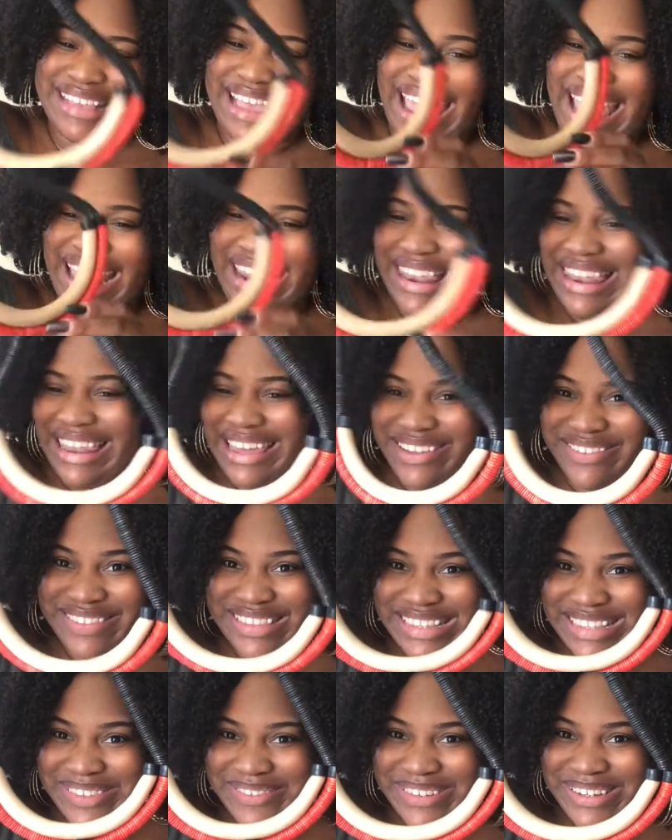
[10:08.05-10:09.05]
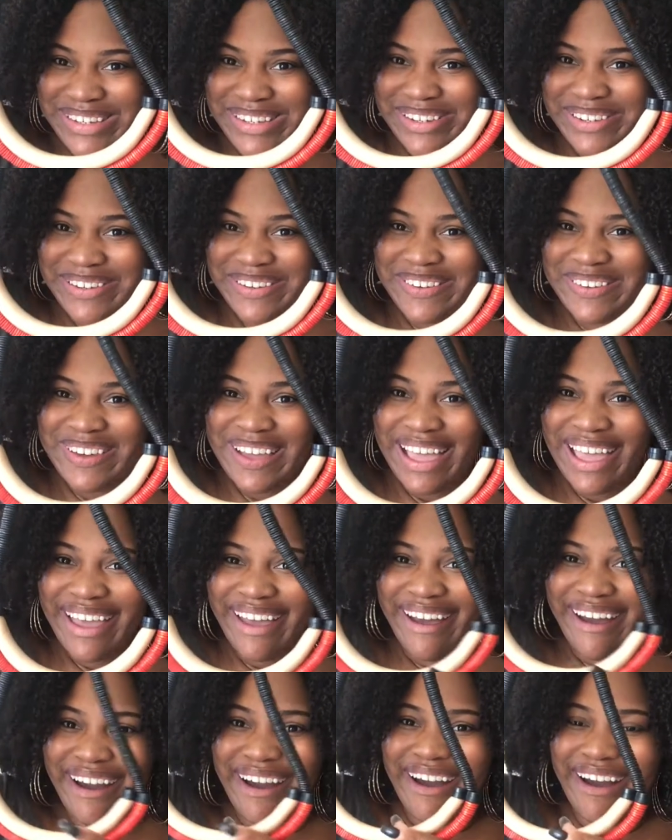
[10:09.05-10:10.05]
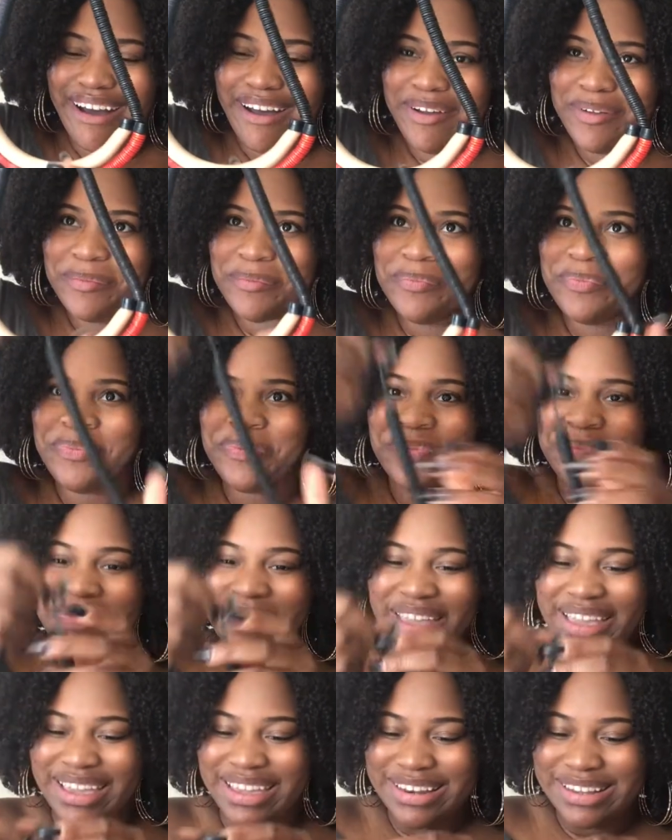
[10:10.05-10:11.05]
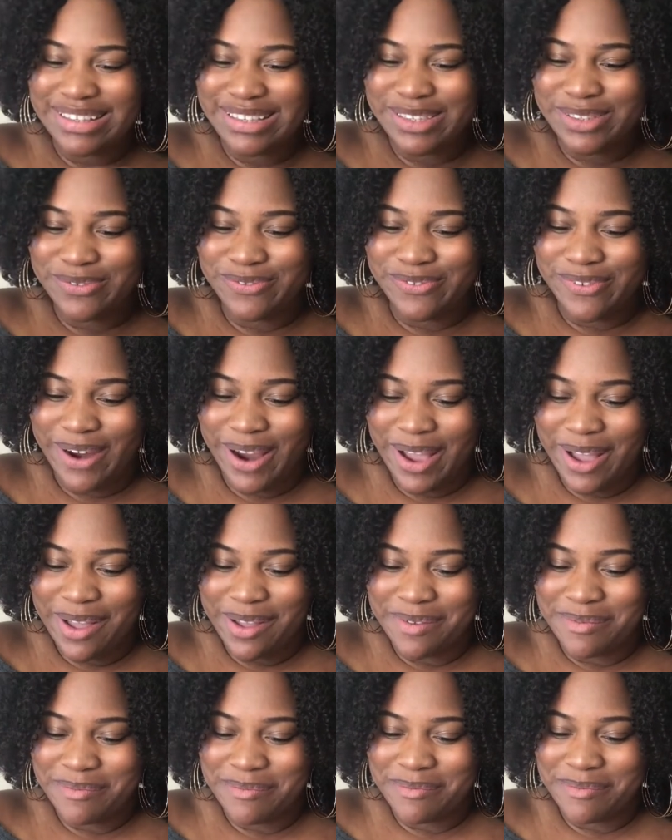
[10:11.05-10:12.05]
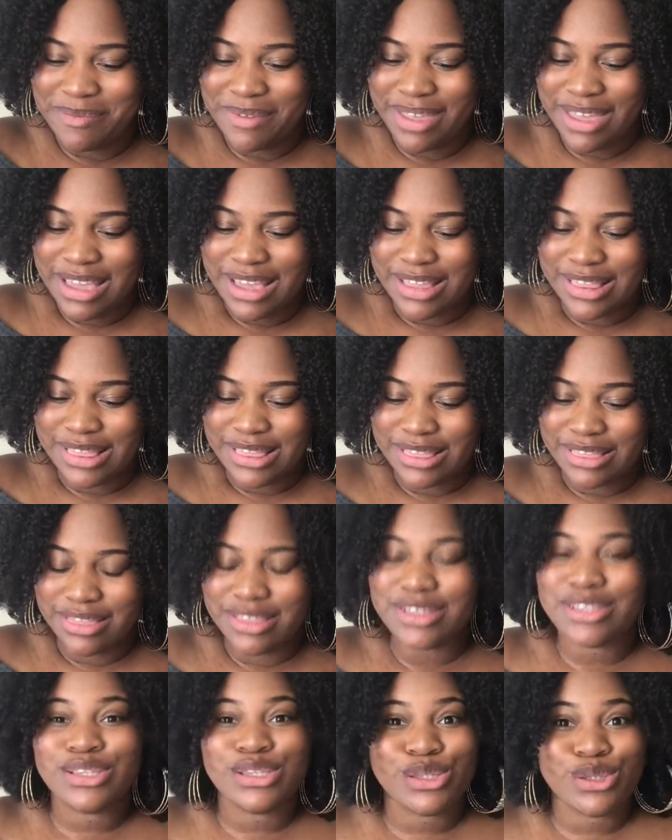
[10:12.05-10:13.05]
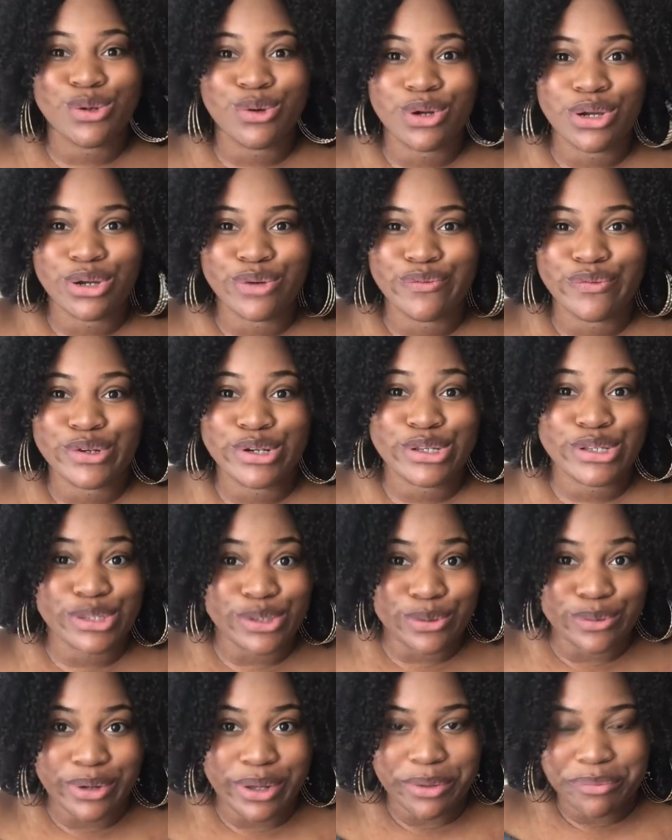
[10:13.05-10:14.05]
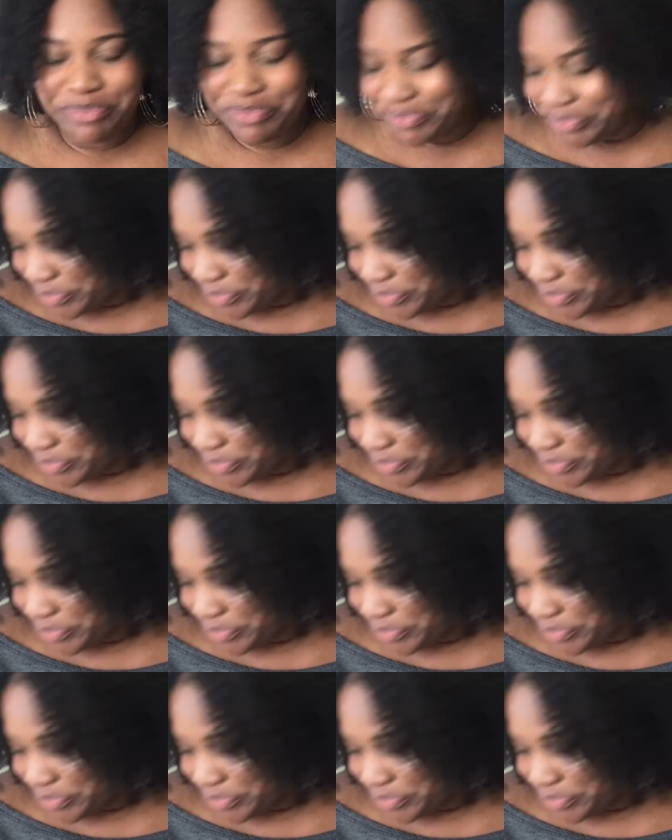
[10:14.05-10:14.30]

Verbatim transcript: I love this one too. Um, it is from the store Versona.